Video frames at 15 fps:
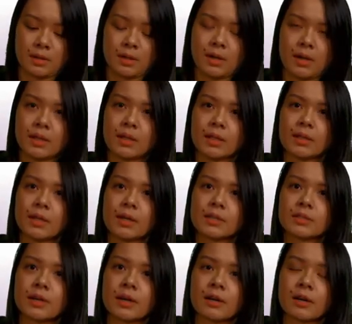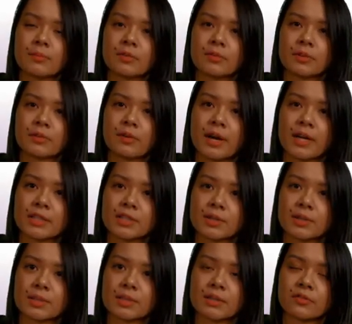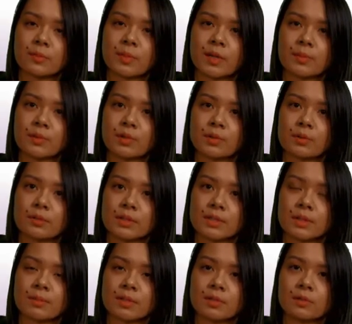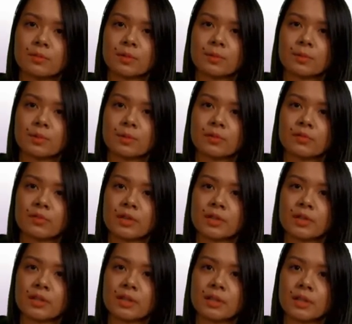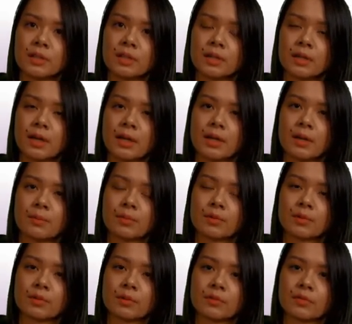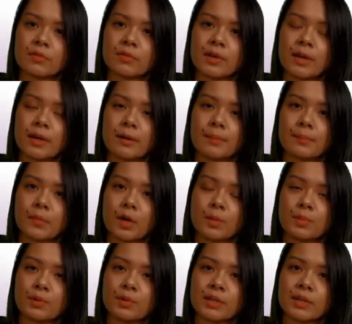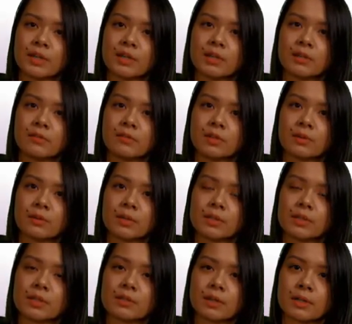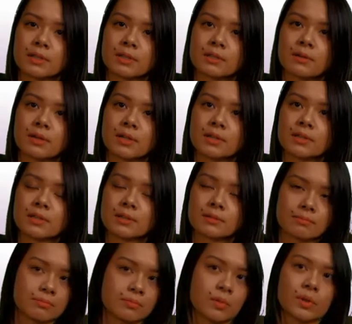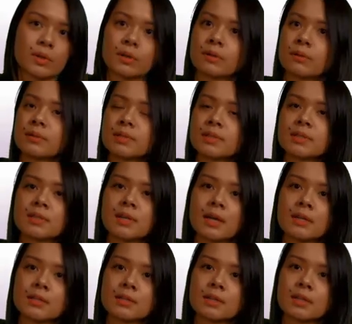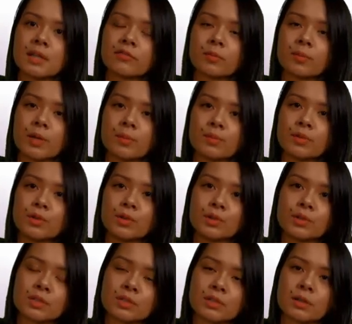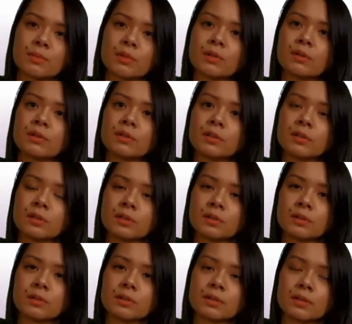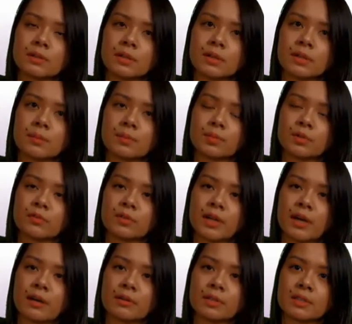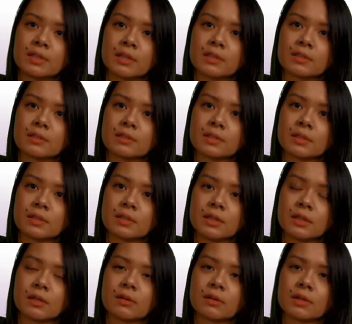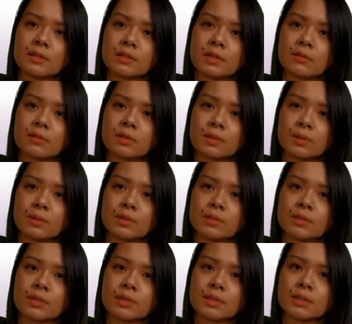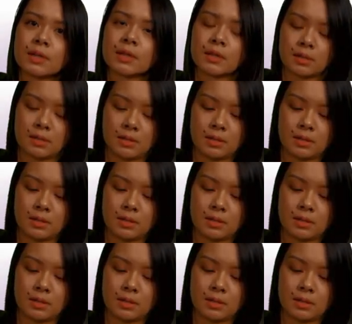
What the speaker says: And then that diagram from the right shows that for people who are on sublingual buprenorphine, the number of opioid negative urine drug screens were sustained, and then for people new to treatment on the Buvidal injections, it increased over the course of the study.